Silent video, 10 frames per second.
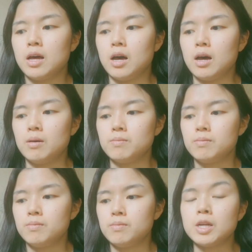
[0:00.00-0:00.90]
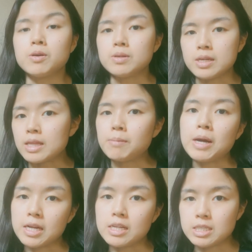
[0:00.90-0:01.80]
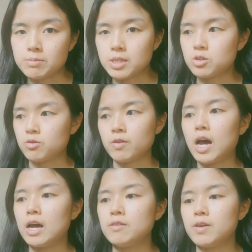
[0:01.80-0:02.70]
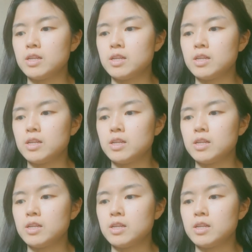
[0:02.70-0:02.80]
they don't need that mechanism to survive.